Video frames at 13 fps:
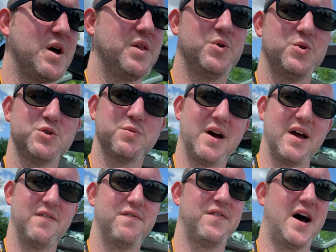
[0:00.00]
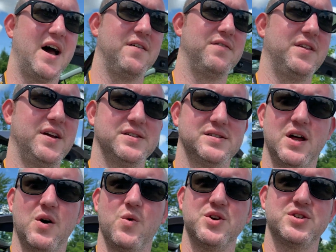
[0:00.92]
those are my five things that
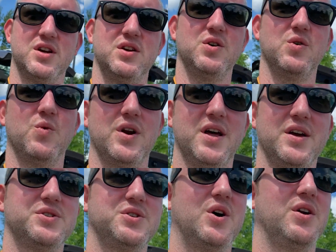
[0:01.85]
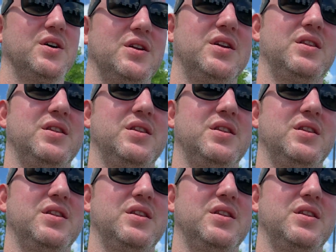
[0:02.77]
I wish I knew when I started